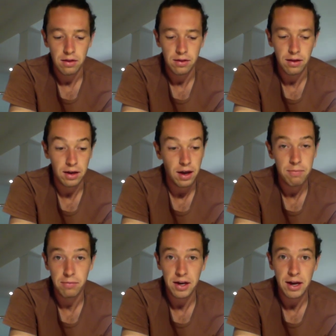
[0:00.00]
they
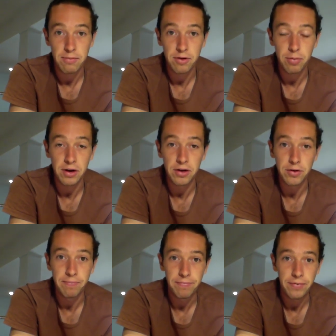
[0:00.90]
came through pretty
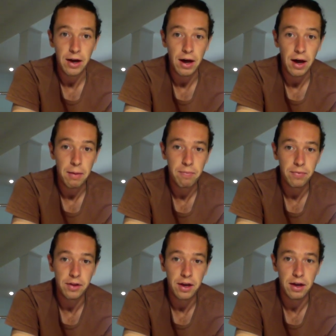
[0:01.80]
good.
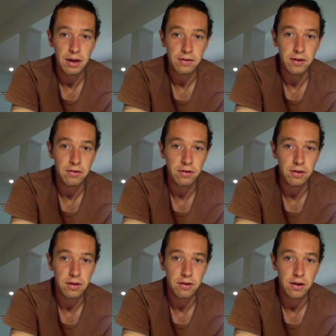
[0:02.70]
They're
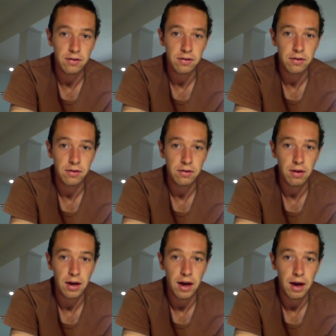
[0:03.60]
essentially just
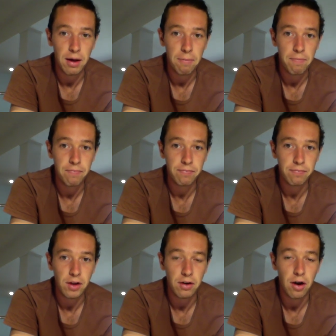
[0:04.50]

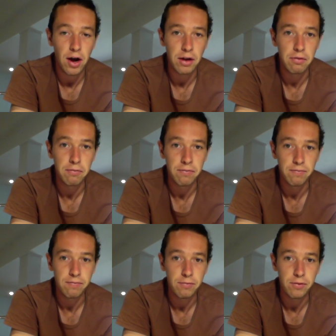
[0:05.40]
iron
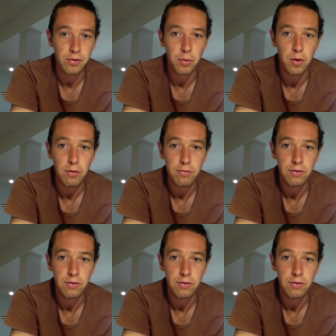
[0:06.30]
swarf